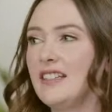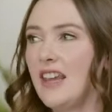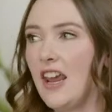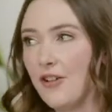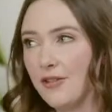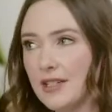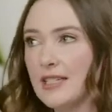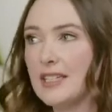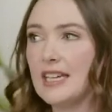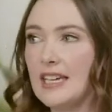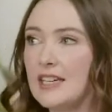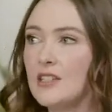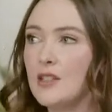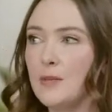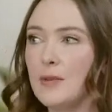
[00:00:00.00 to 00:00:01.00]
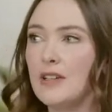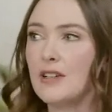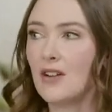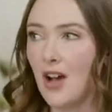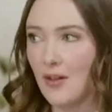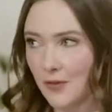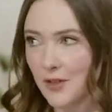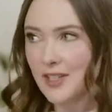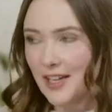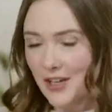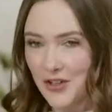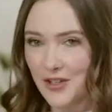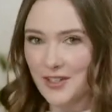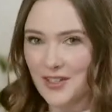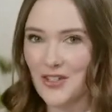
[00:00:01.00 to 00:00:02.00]
guaranteed to be a
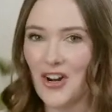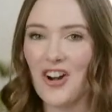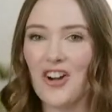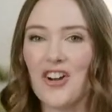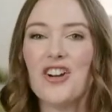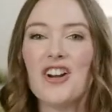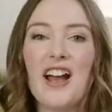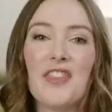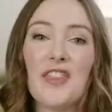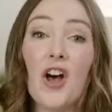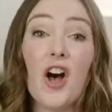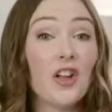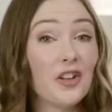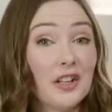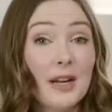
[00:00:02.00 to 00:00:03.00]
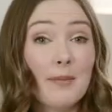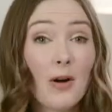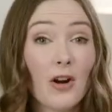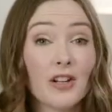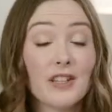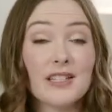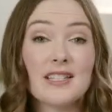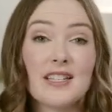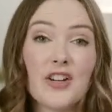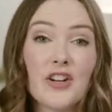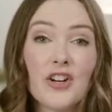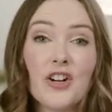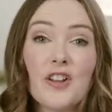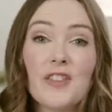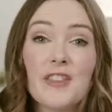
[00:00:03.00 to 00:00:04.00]
conversation starter at the holiday party this
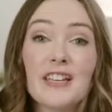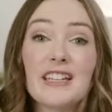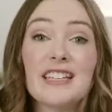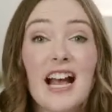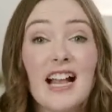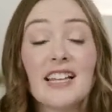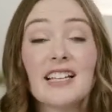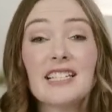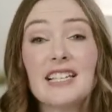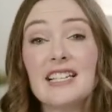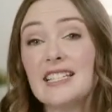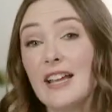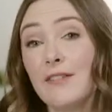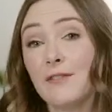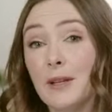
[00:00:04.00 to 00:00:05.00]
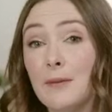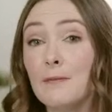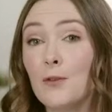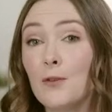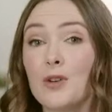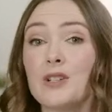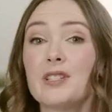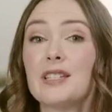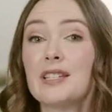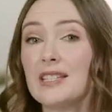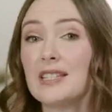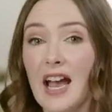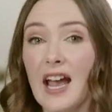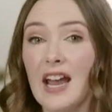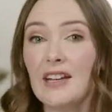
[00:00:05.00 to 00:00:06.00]
year. The Galaxy Z Flip 4's
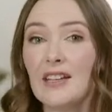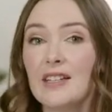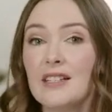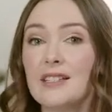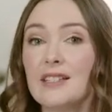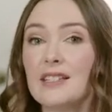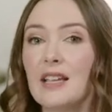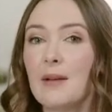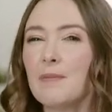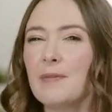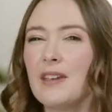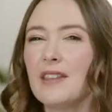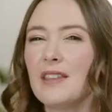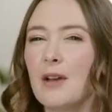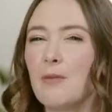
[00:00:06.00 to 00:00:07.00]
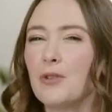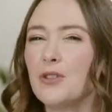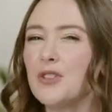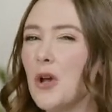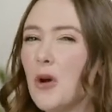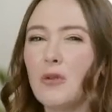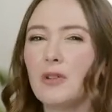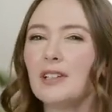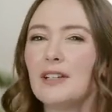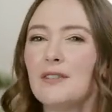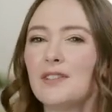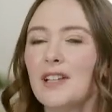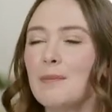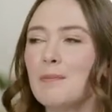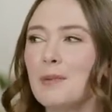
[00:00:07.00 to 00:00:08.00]
design is something that will totally
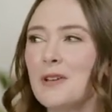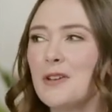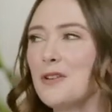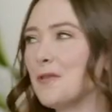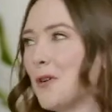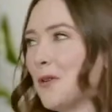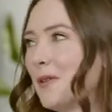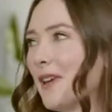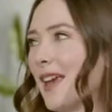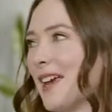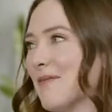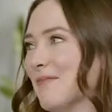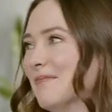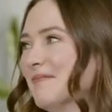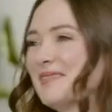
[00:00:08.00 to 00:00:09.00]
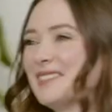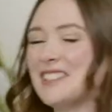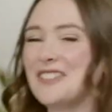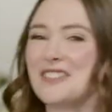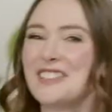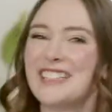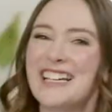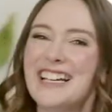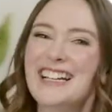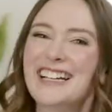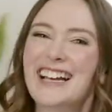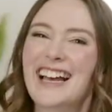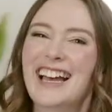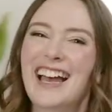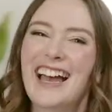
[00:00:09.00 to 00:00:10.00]
flip your phone game, literally.
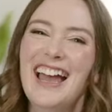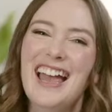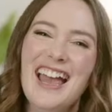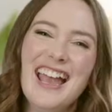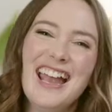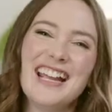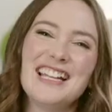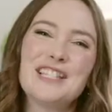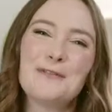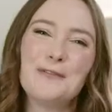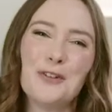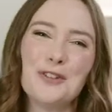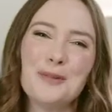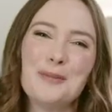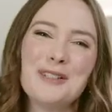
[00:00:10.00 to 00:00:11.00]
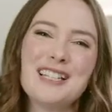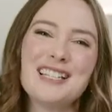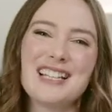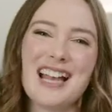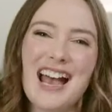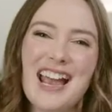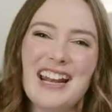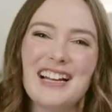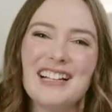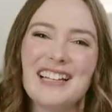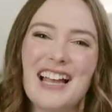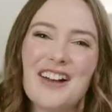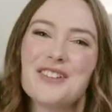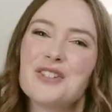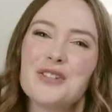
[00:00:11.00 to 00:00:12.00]
its foldable design
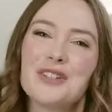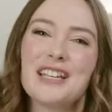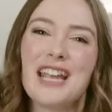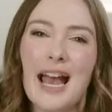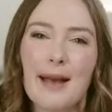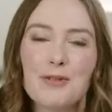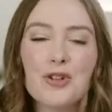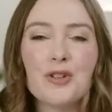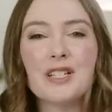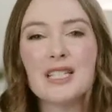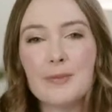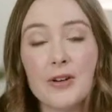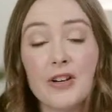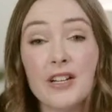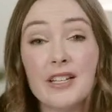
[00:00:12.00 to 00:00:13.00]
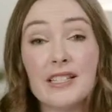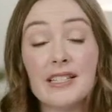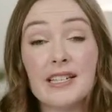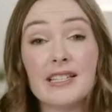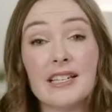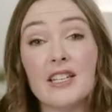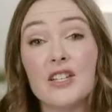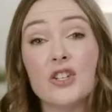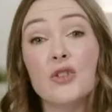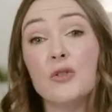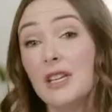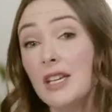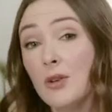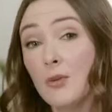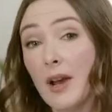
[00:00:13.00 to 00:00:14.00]
allows you to capture experiences in
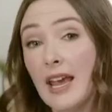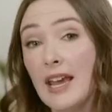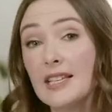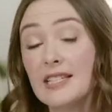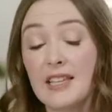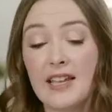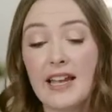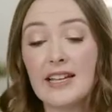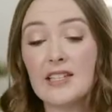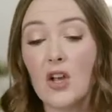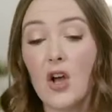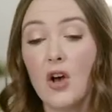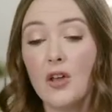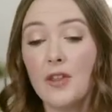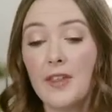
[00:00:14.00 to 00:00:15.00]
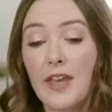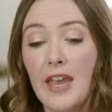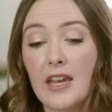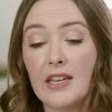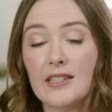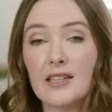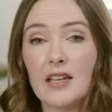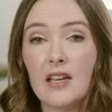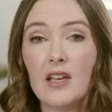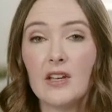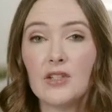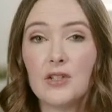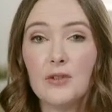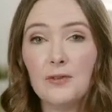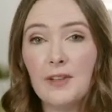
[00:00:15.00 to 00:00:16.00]
unique ways, and that is all thanks
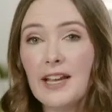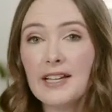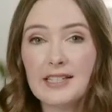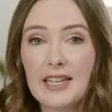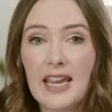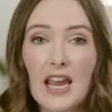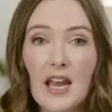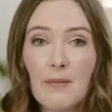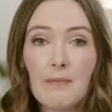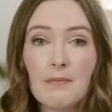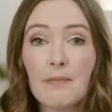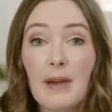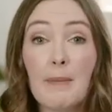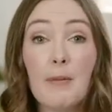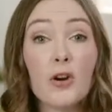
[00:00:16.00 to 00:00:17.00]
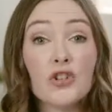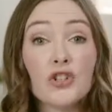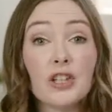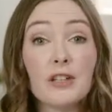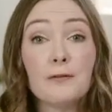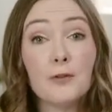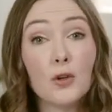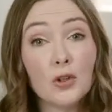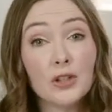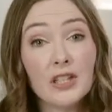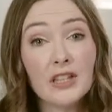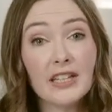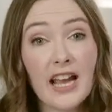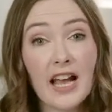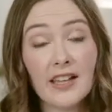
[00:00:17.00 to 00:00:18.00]
to FlexCam. By partially
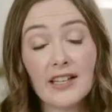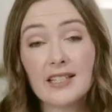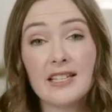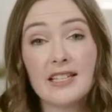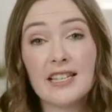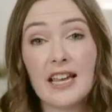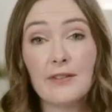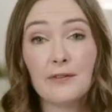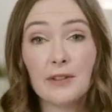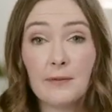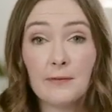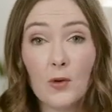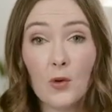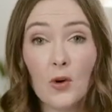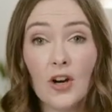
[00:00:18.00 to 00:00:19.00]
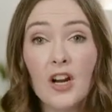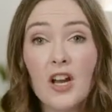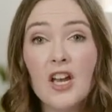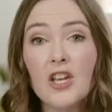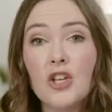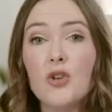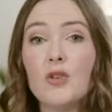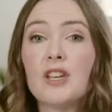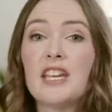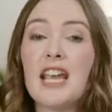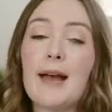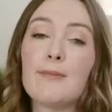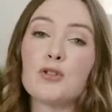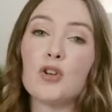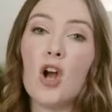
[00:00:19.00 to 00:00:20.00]
folding the Galaxy Z Flip 4, you can
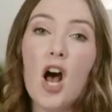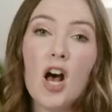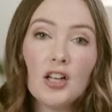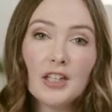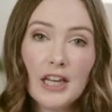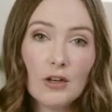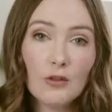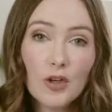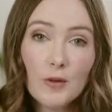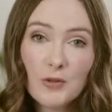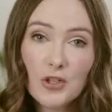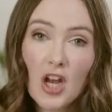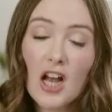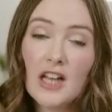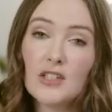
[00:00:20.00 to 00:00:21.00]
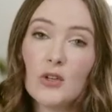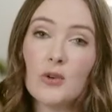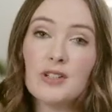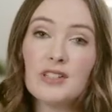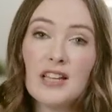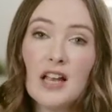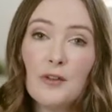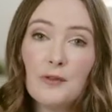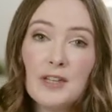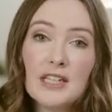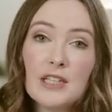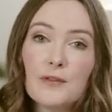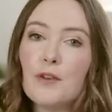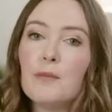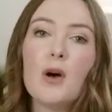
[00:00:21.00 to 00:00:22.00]
capture holiday group shots or
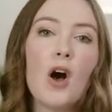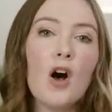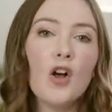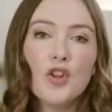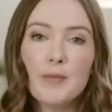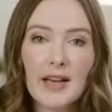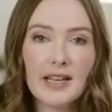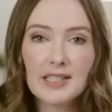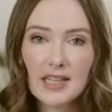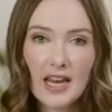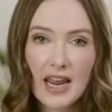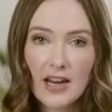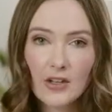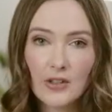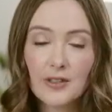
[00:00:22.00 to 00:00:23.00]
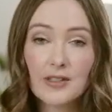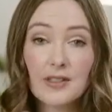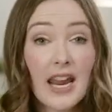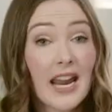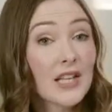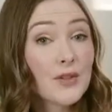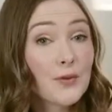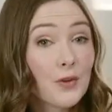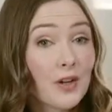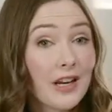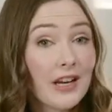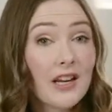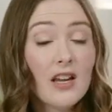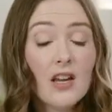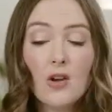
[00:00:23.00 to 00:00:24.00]
selfies from all the best angles,
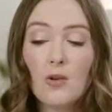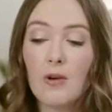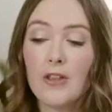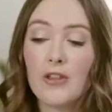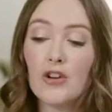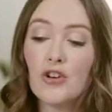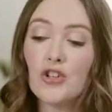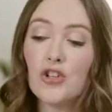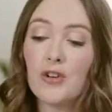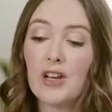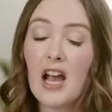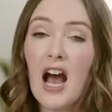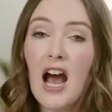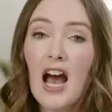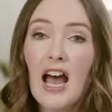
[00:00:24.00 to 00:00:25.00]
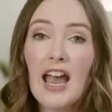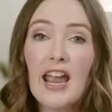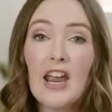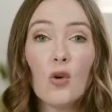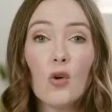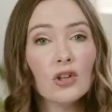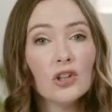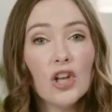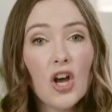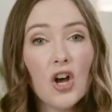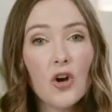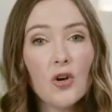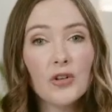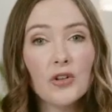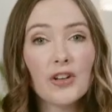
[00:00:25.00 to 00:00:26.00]
hands-free. Whether you're shooting high or
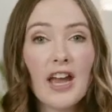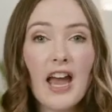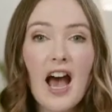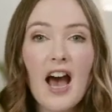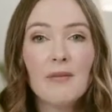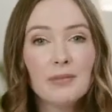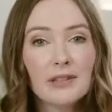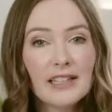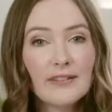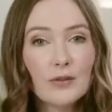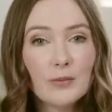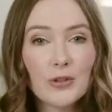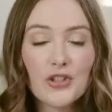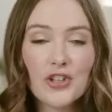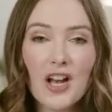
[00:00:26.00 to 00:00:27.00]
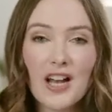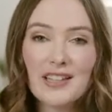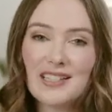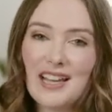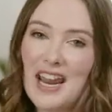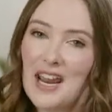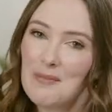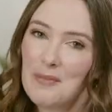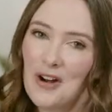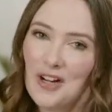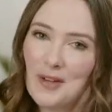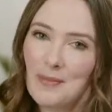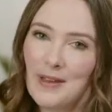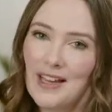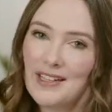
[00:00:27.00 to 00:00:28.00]
low, you'll get unbelievable shots and
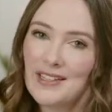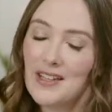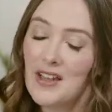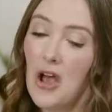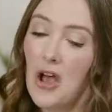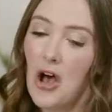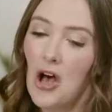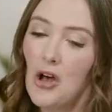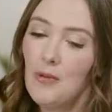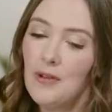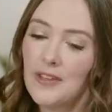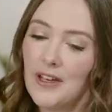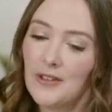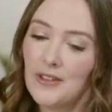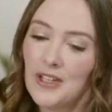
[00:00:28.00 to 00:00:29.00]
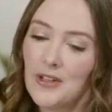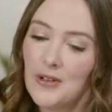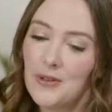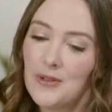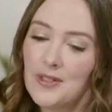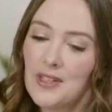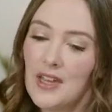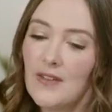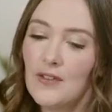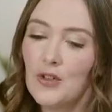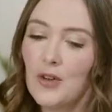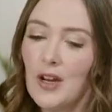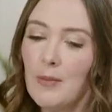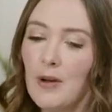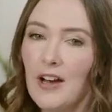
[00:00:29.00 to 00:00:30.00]
party pics, all without the use of a
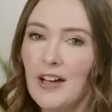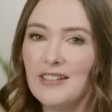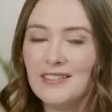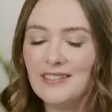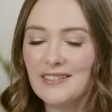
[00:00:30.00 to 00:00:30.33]
tripod.